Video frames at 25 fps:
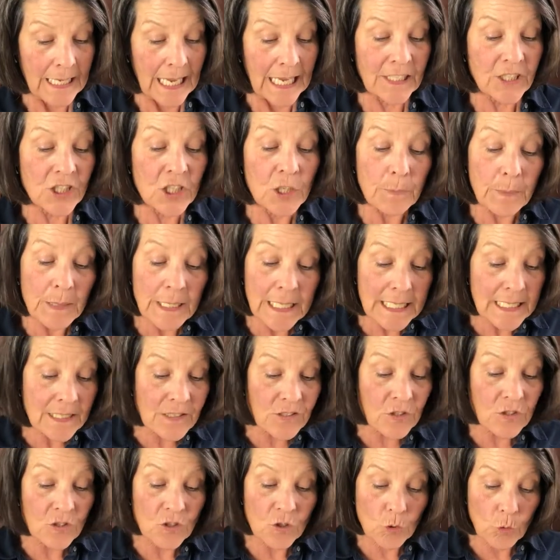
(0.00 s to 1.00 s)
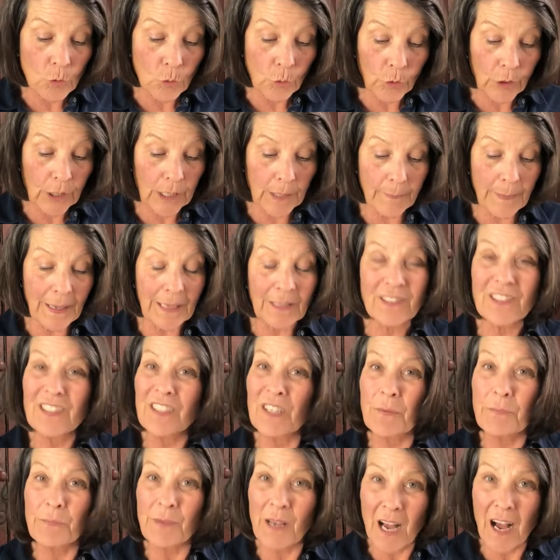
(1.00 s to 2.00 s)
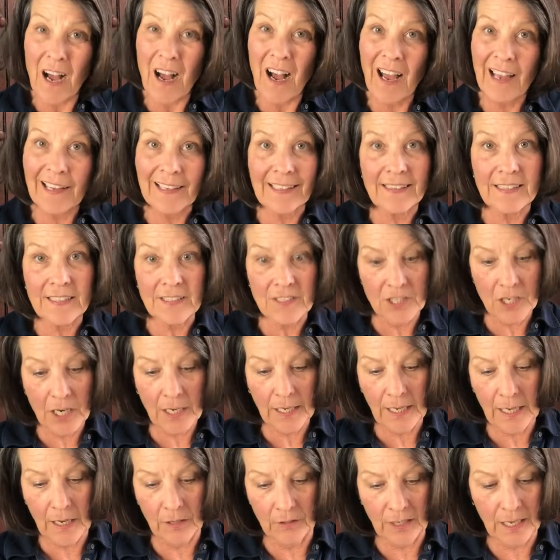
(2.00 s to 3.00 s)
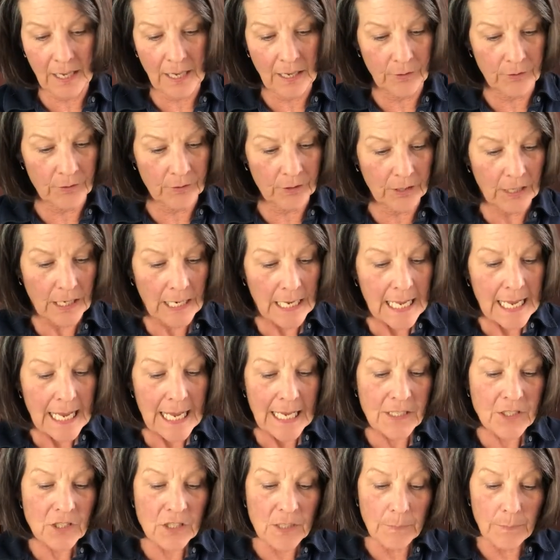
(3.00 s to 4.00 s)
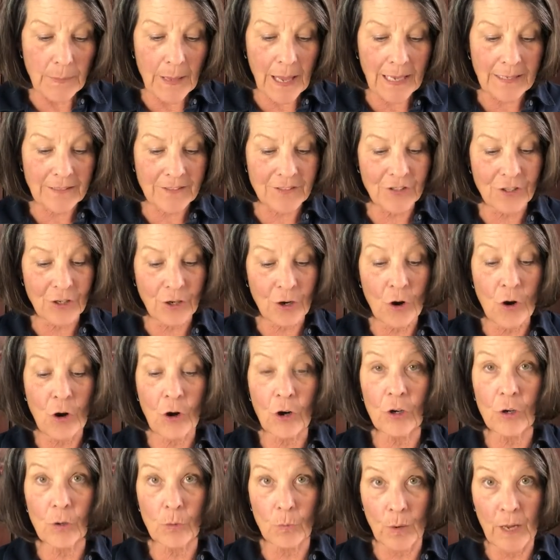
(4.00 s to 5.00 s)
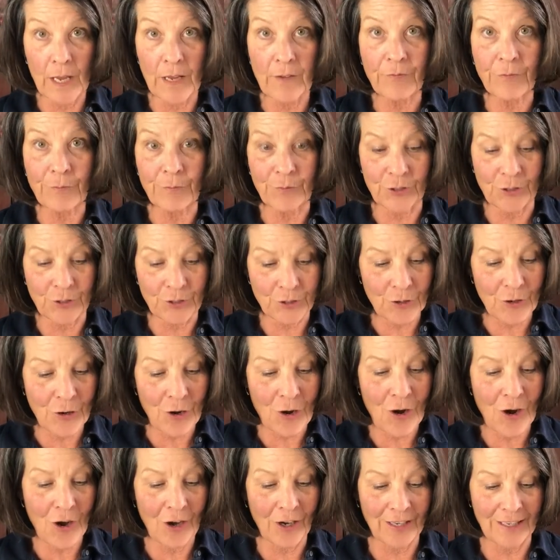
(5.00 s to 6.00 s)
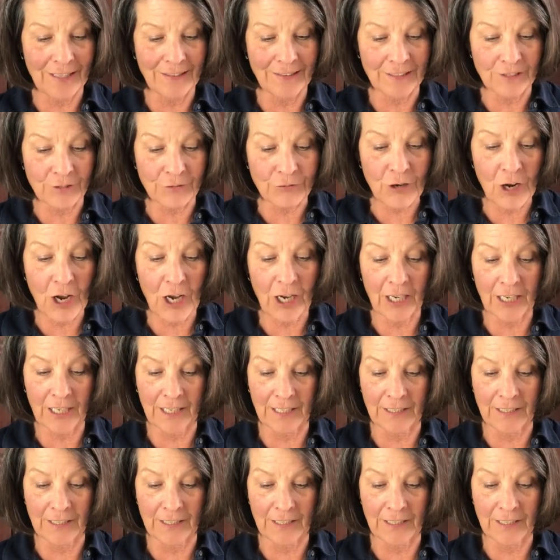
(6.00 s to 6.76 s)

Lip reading: and she begins a story about some guy at the checkout counter as she backs the car away from the dog and the truck